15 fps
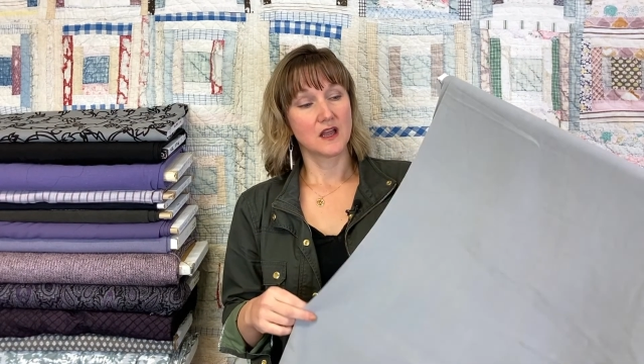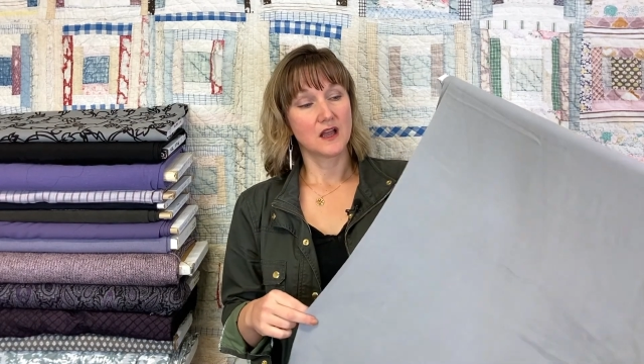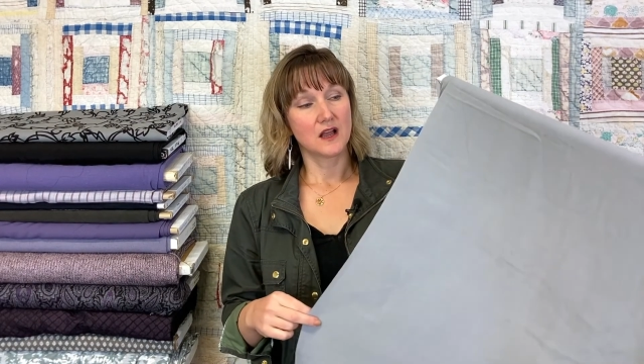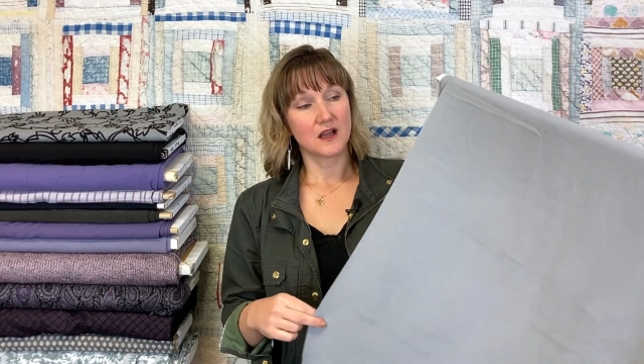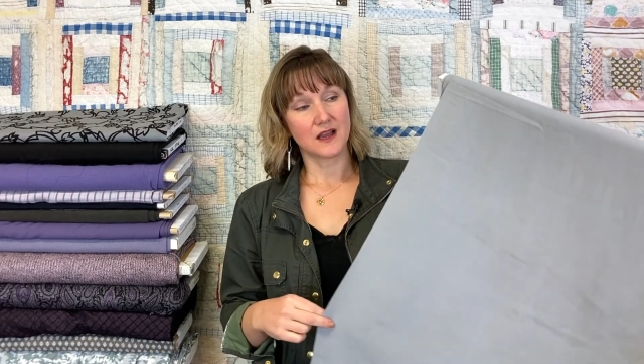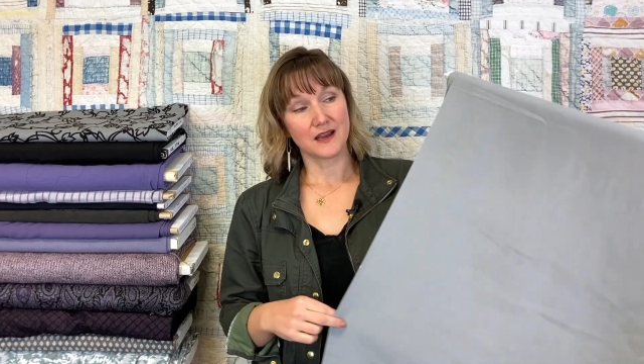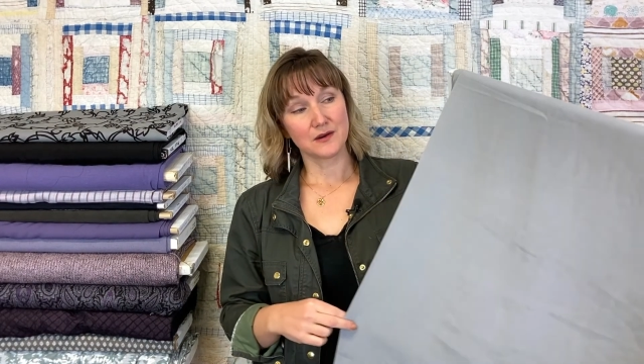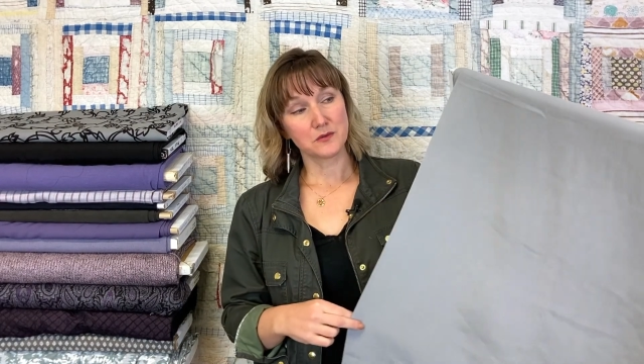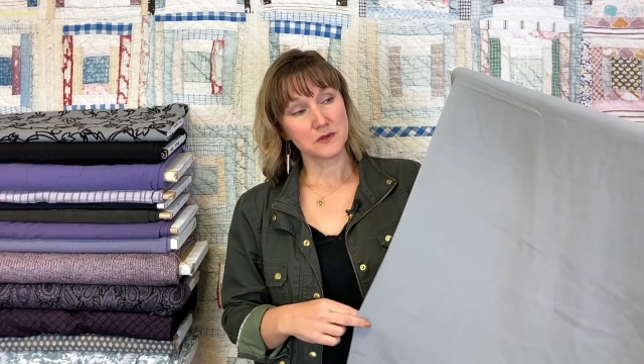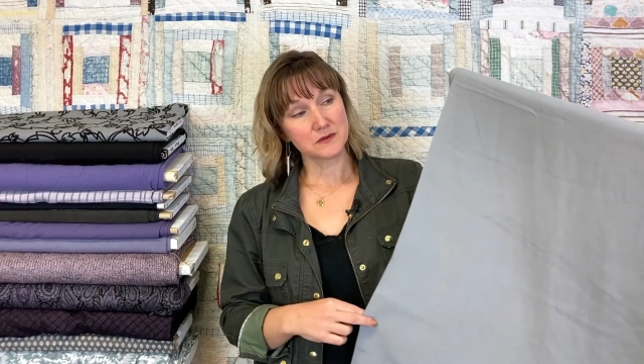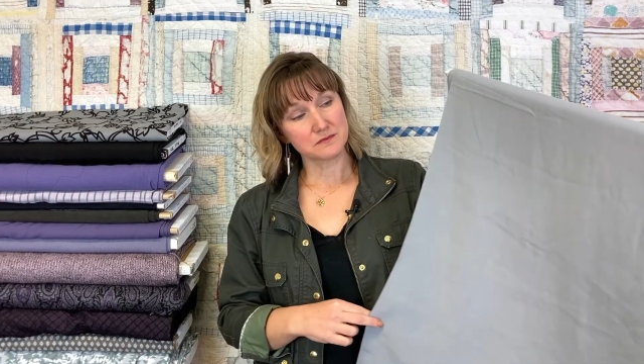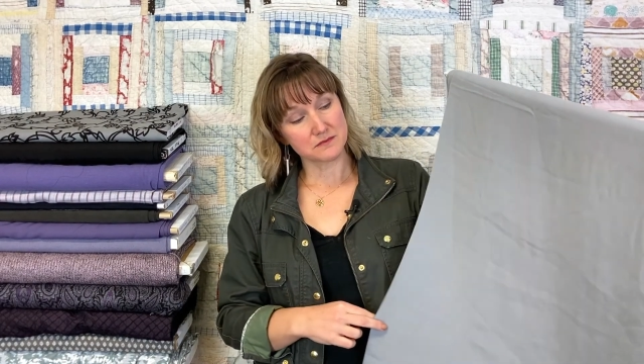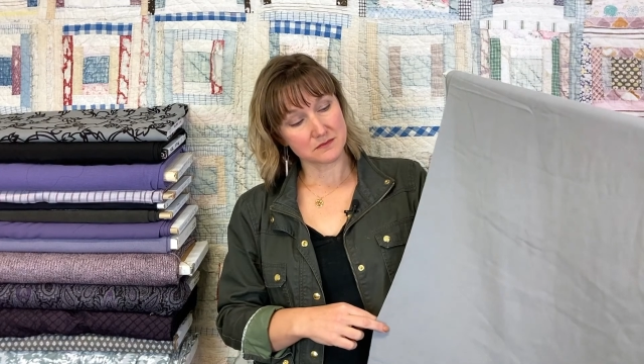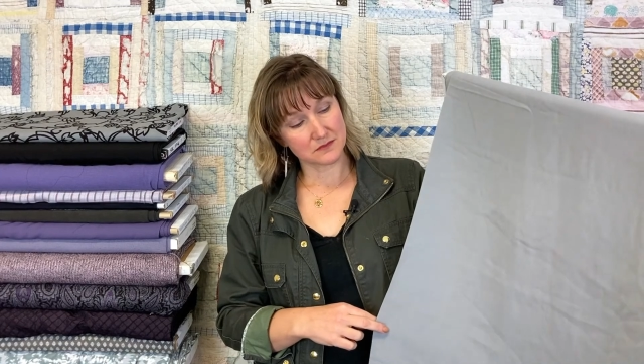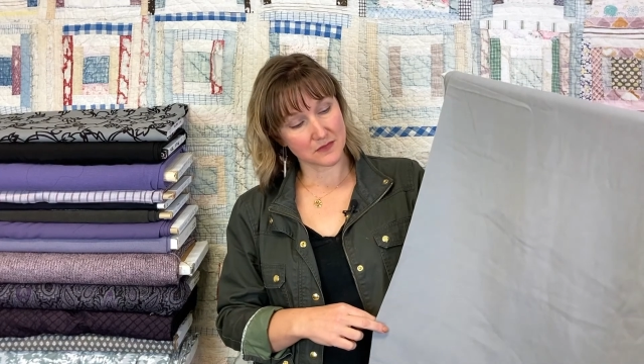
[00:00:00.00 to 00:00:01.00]
I would
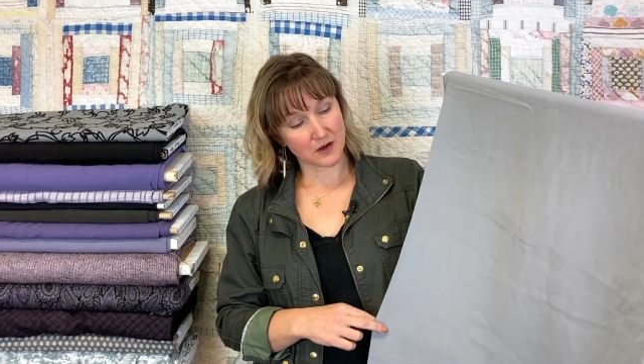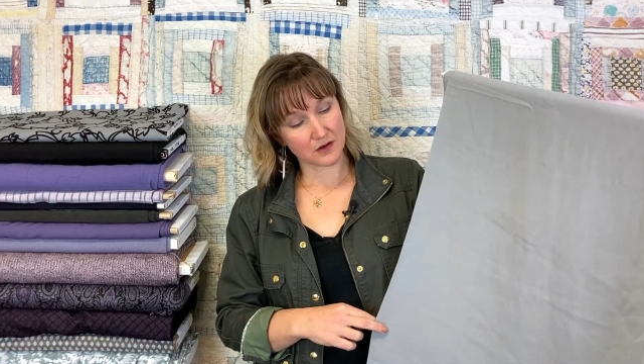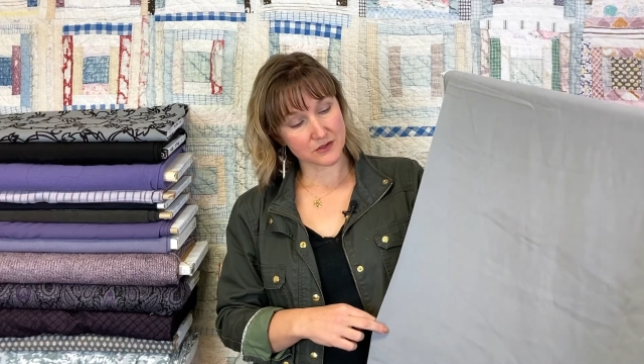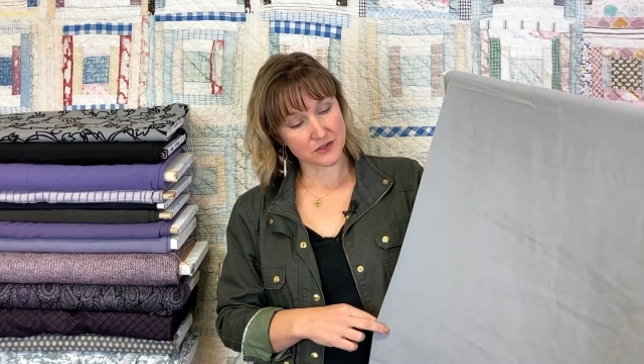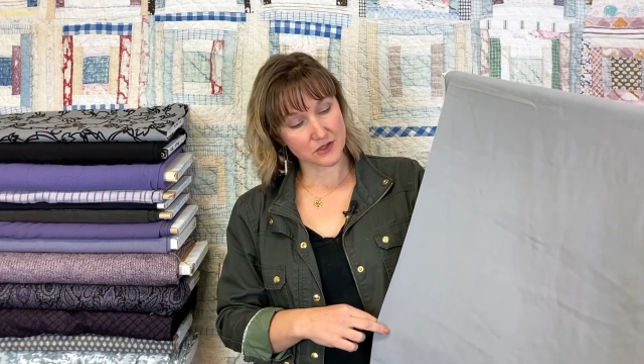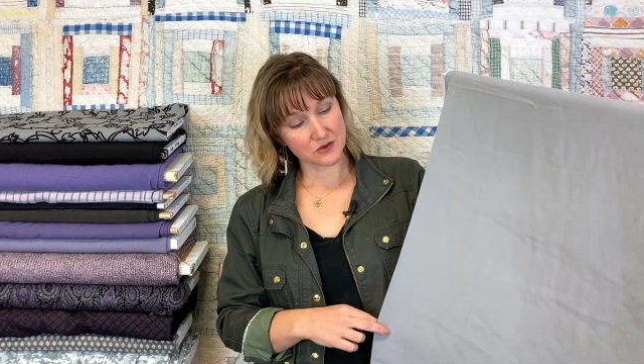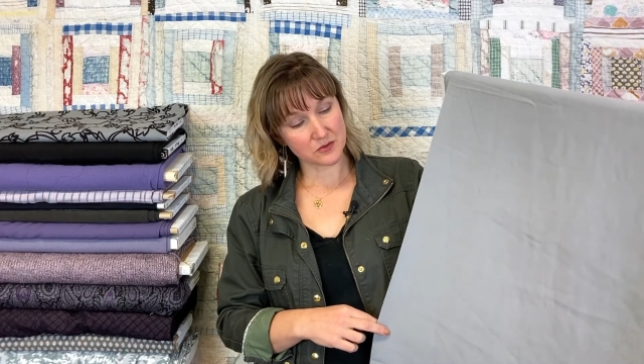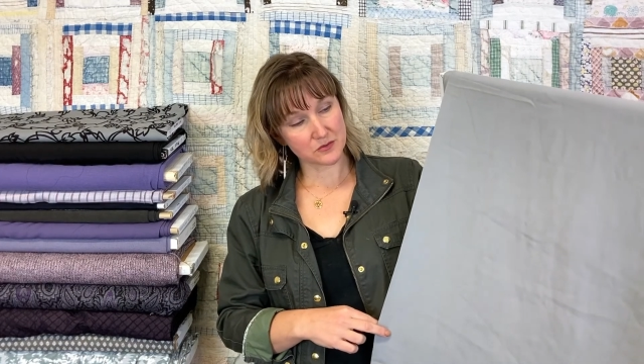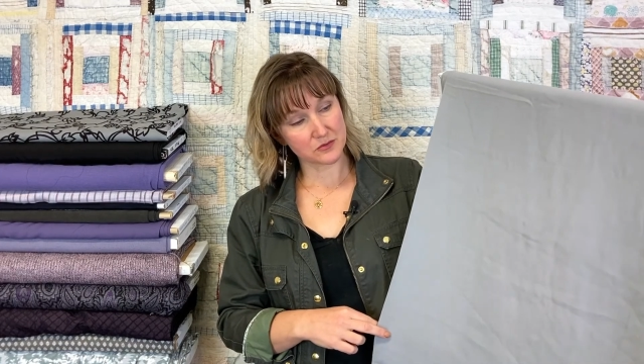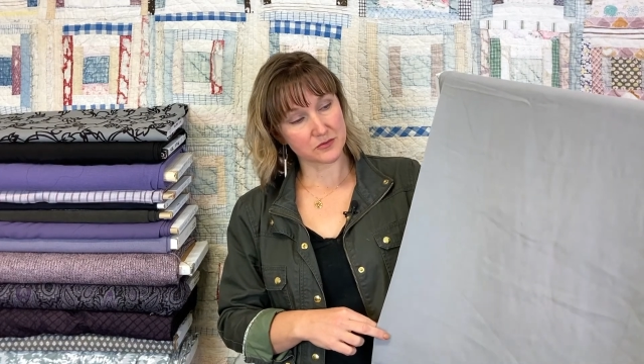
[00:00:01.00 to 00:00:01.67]
also